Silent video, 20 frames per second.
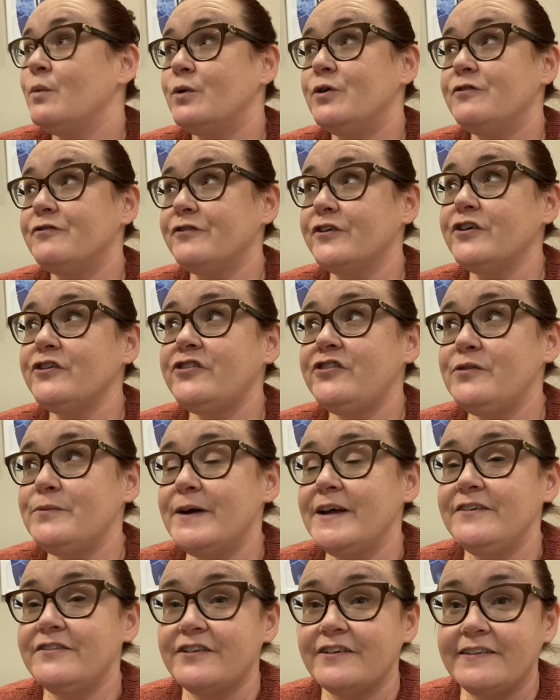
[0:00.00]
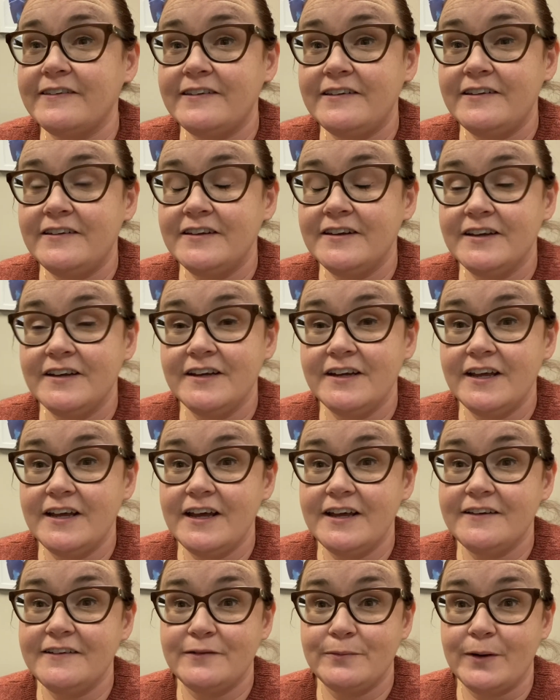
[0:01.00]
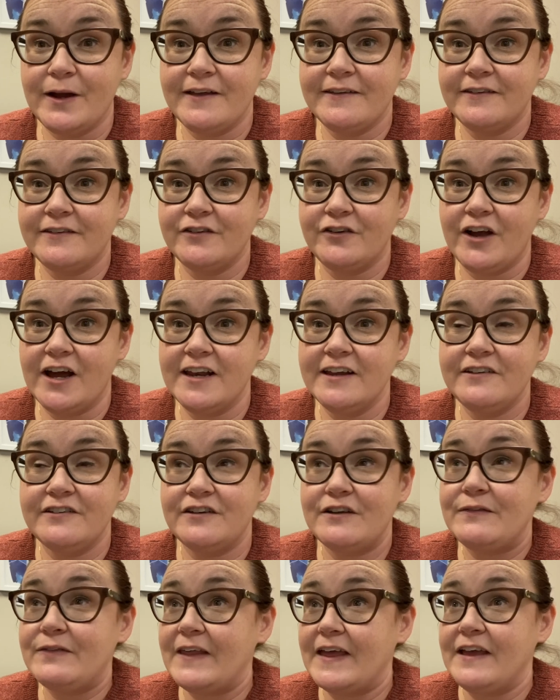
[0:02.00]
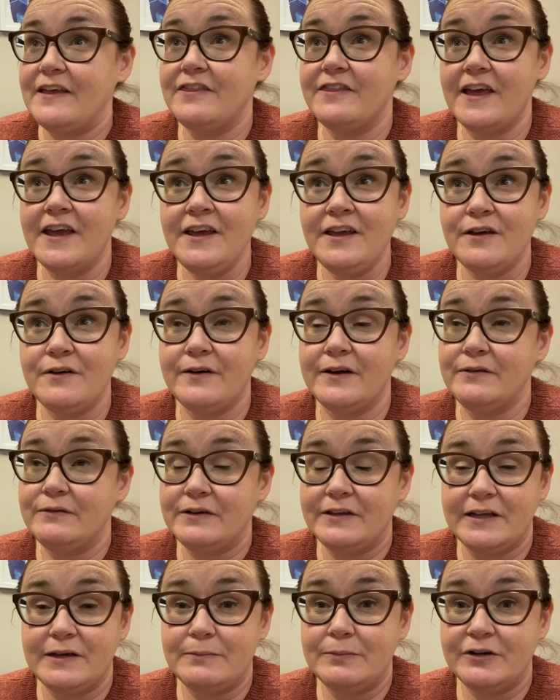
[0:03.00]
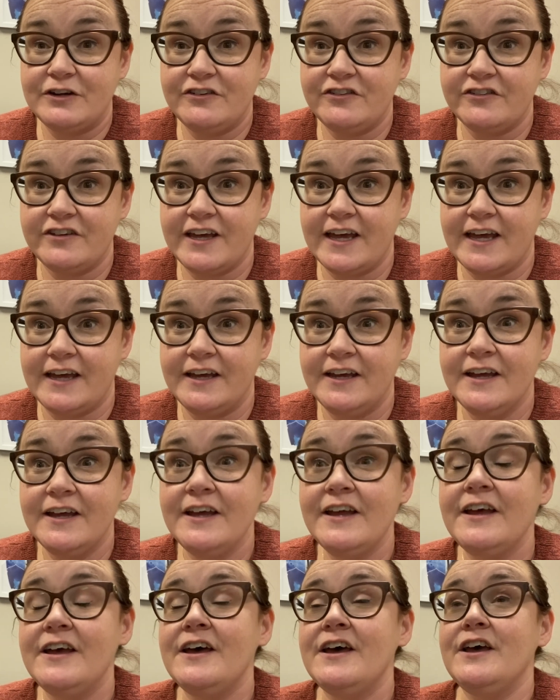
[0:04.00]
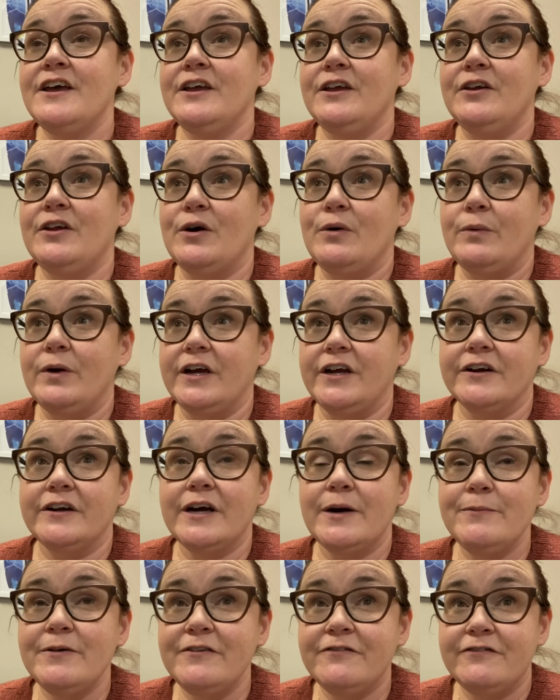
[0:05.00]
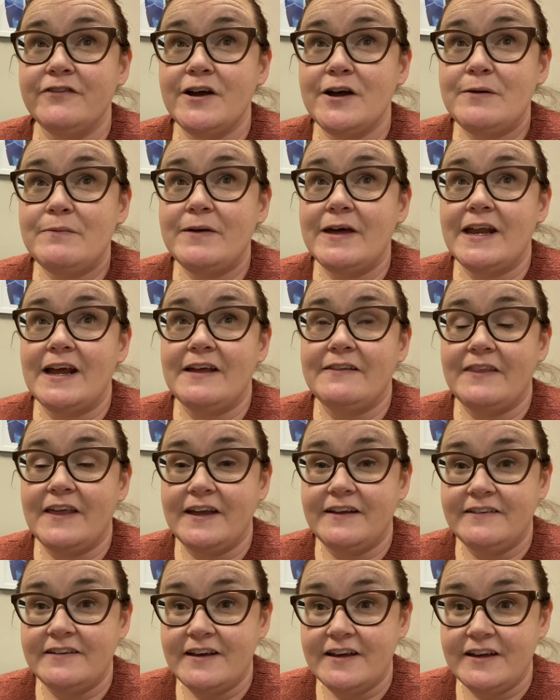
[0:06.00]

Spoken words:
first you might just express gratitude, thank you, I really appreciate, where you're coming from, and I'd like to